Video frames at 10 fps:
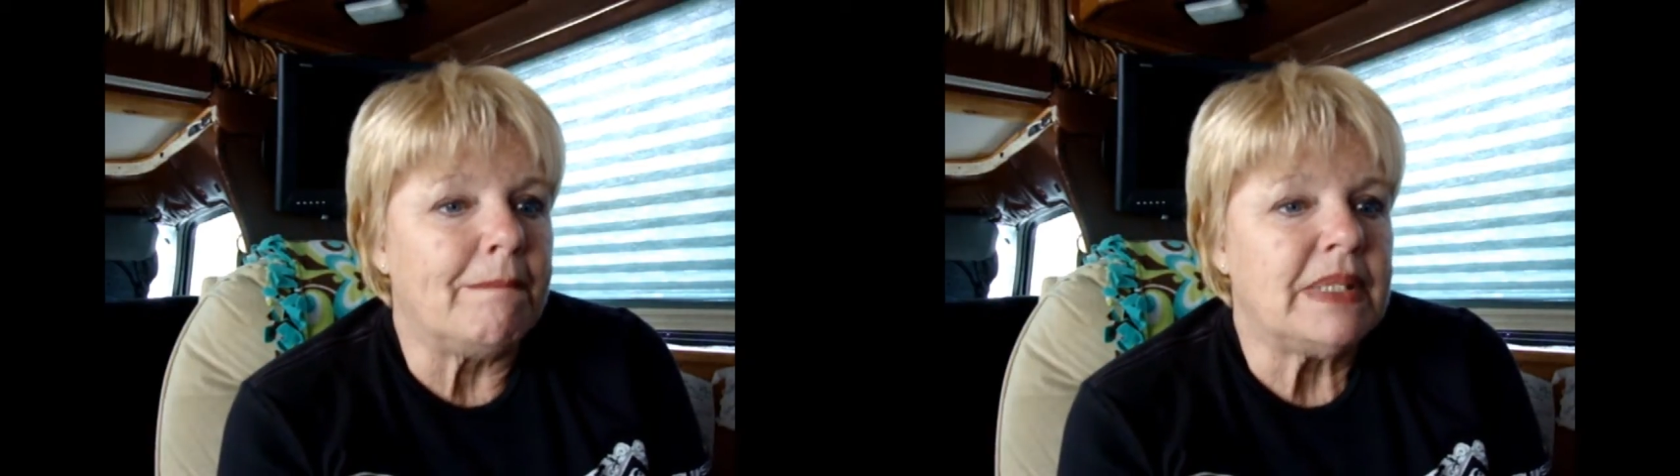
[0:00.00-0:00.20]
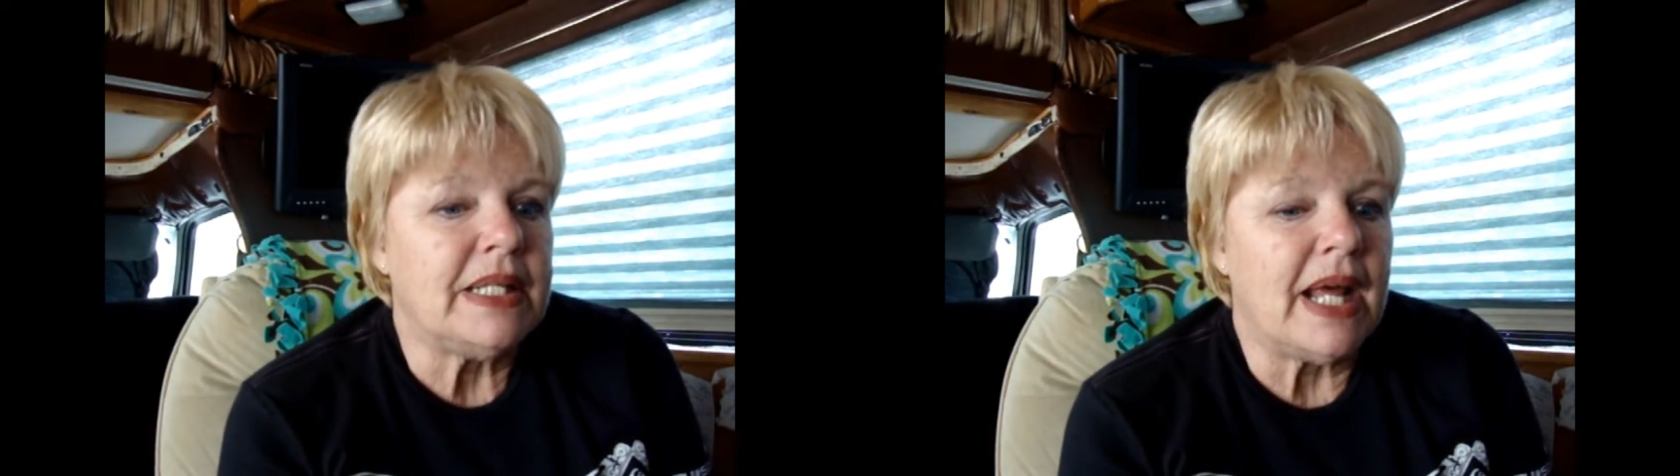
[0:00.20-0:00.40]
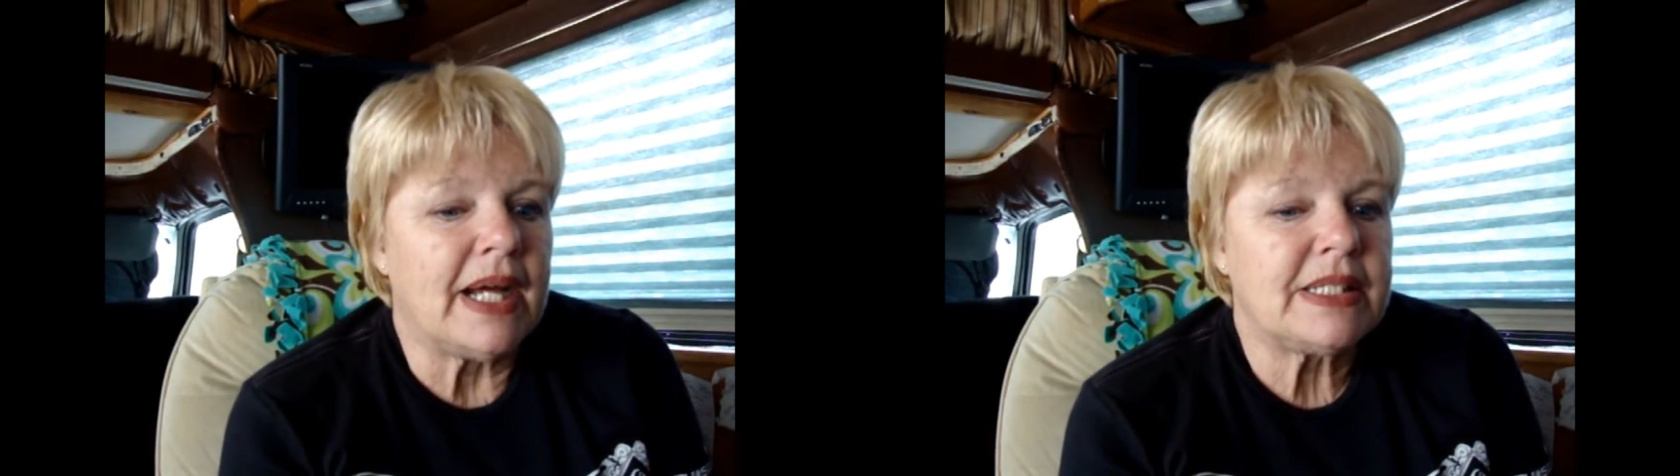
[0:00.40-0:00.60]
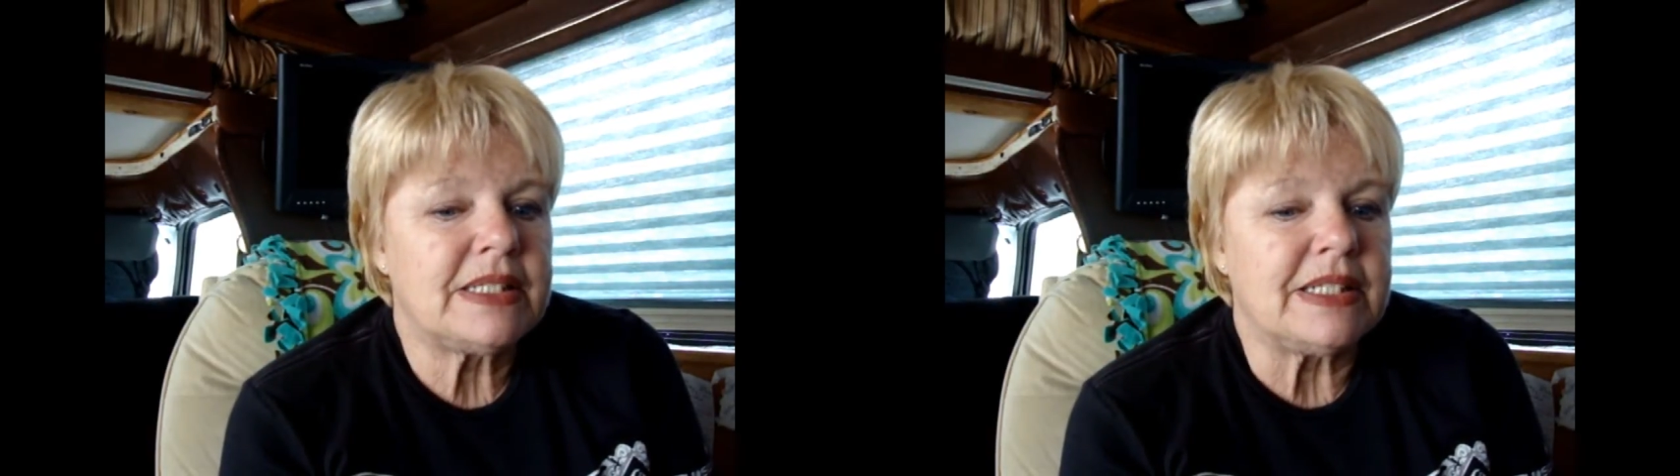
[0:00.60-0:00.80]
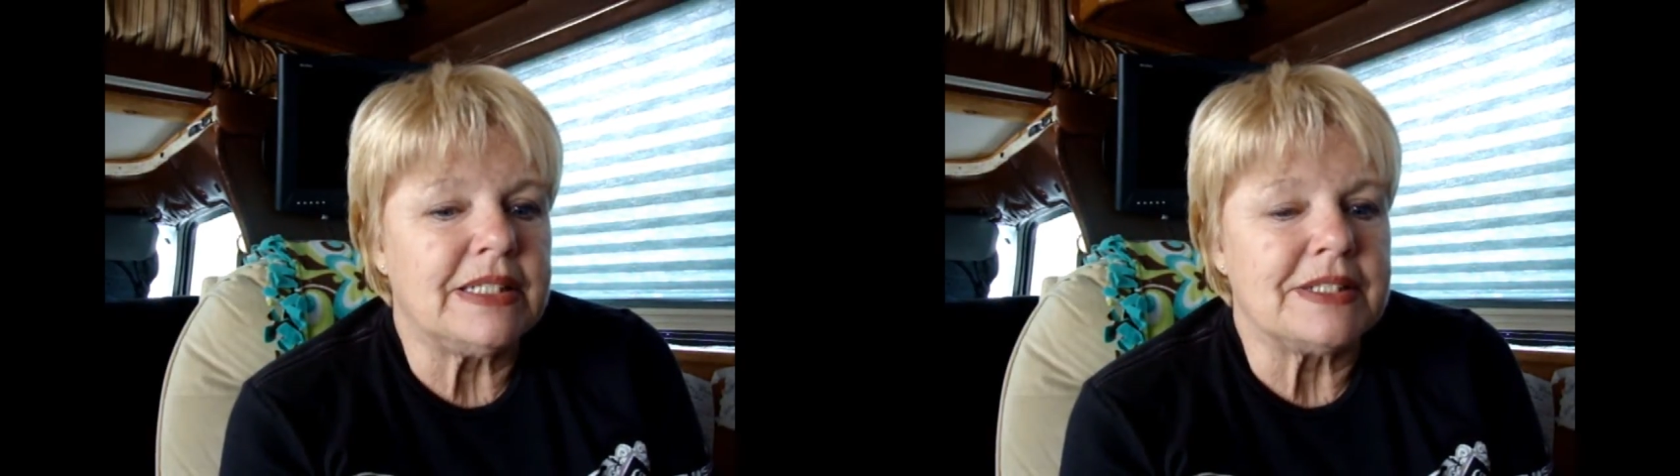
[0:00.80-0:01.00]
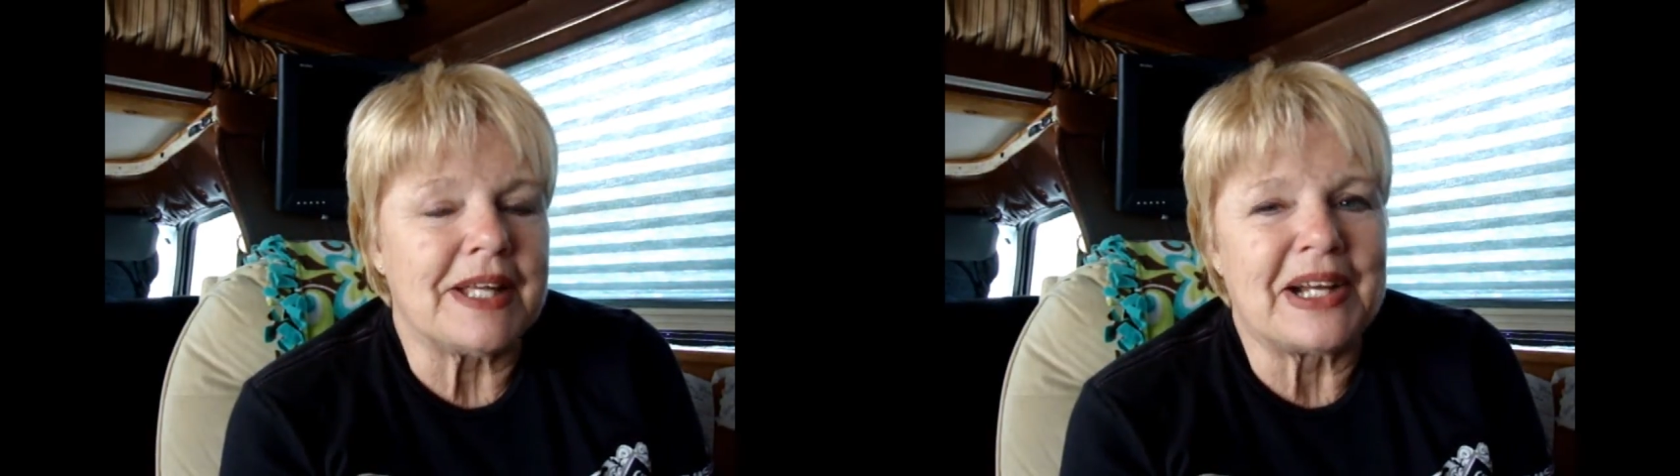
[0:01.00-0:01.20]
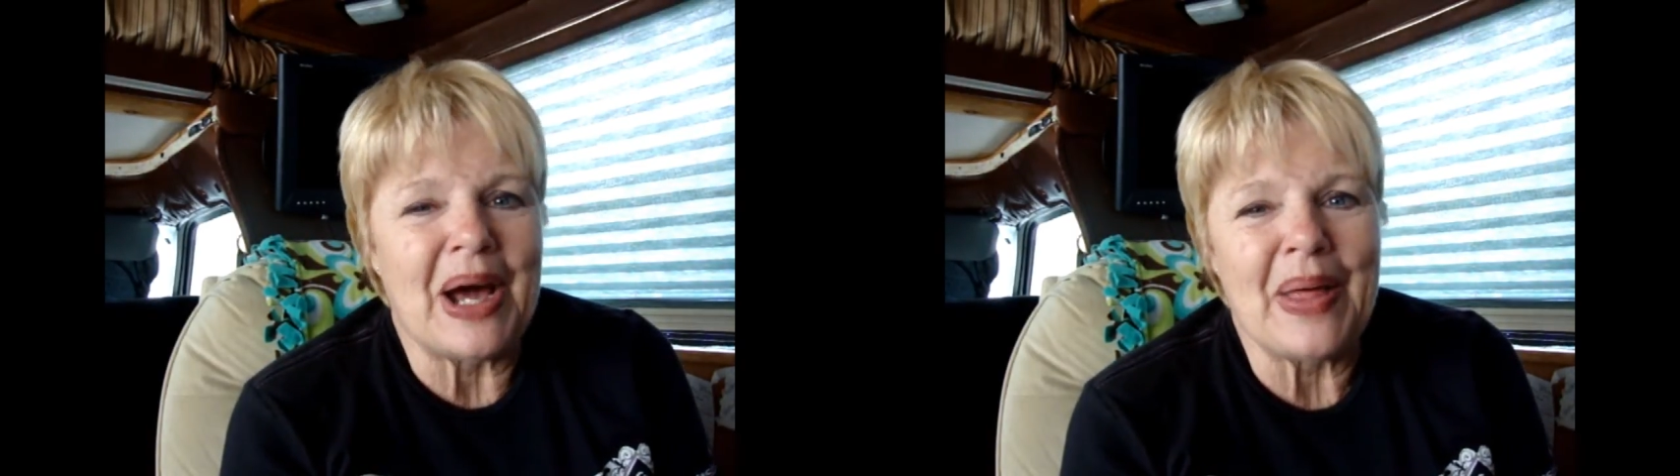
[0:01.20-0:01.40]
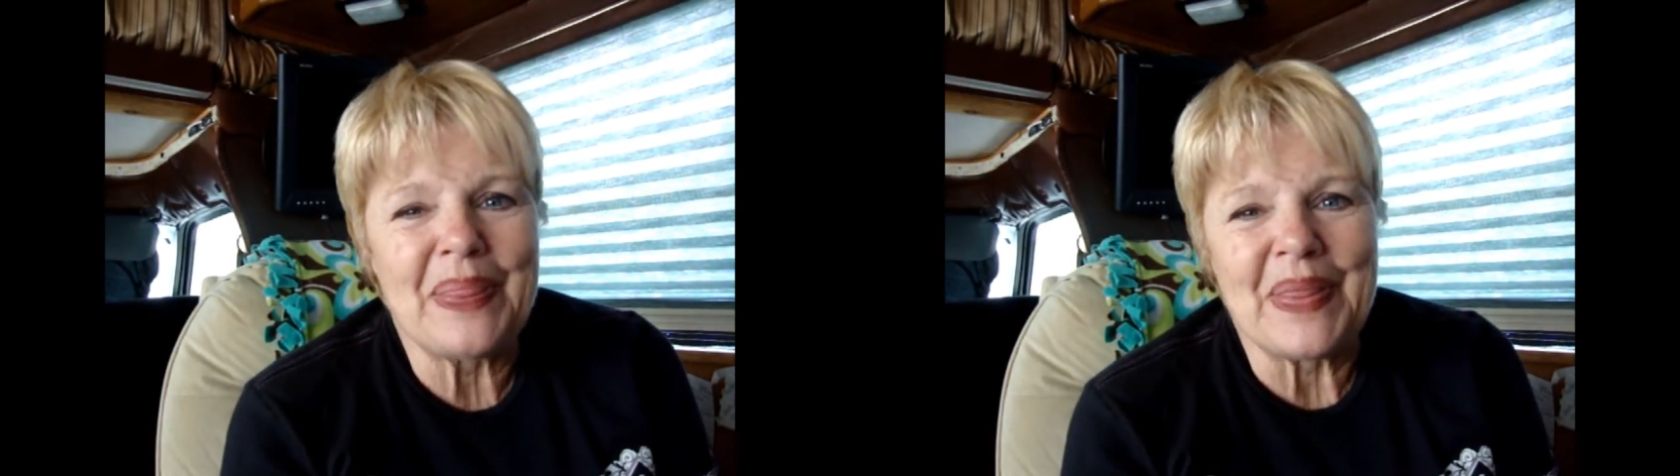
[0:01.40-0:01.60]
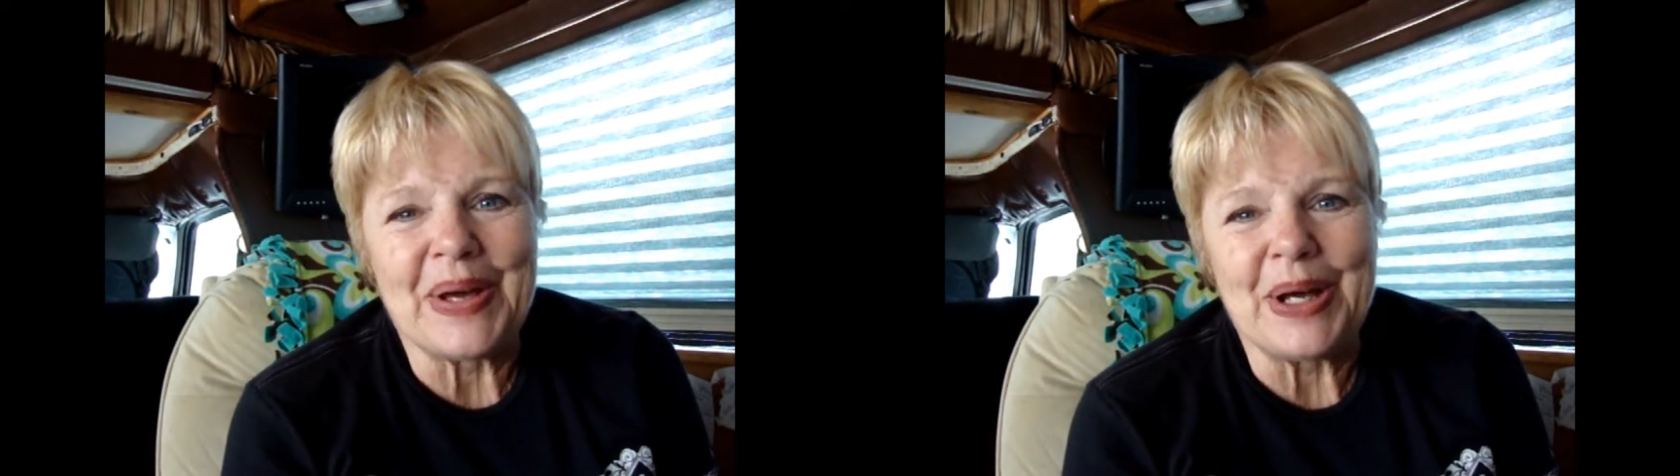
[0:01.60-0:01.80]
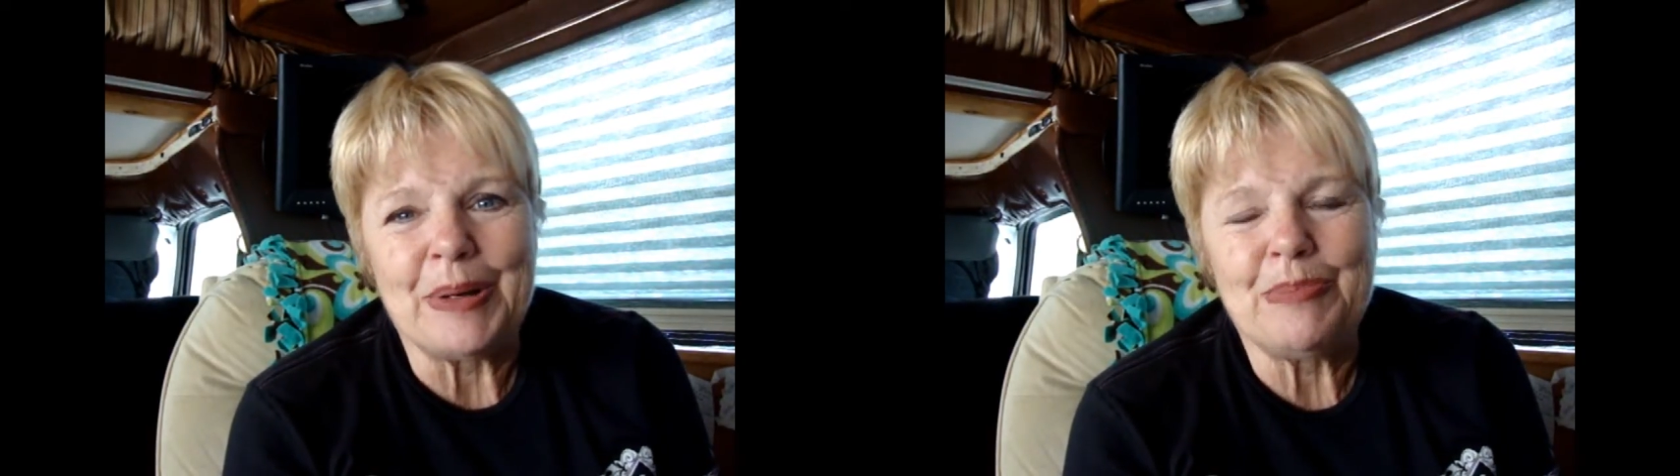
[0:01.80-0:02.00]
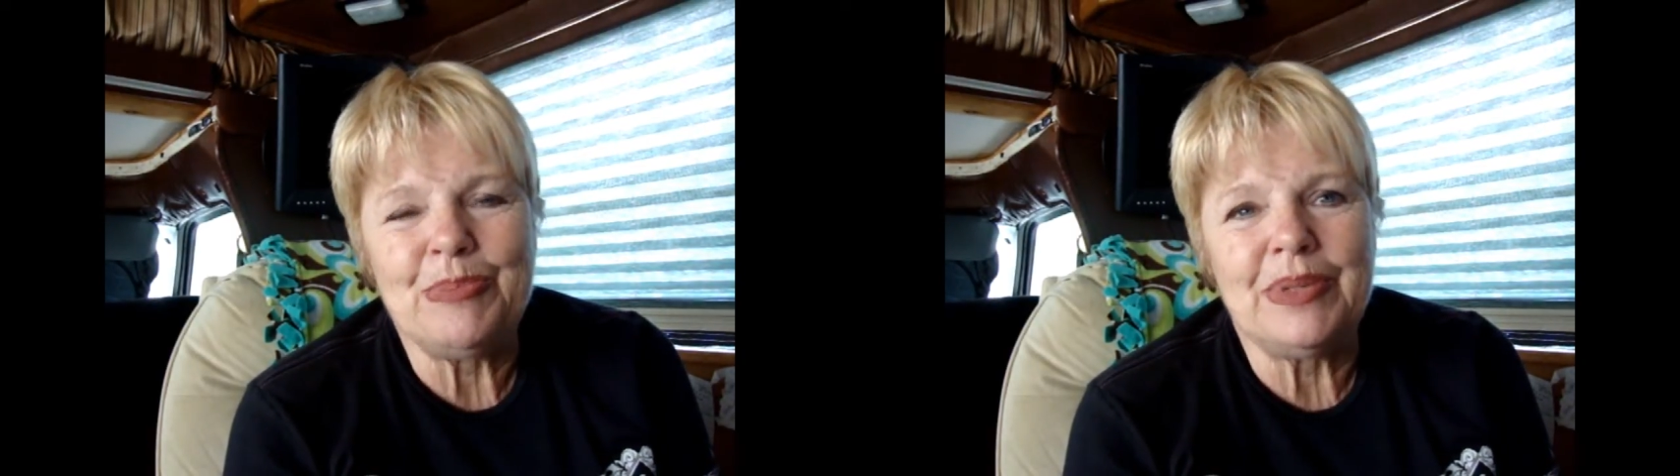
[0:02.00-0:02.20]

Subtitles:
Next is I got the,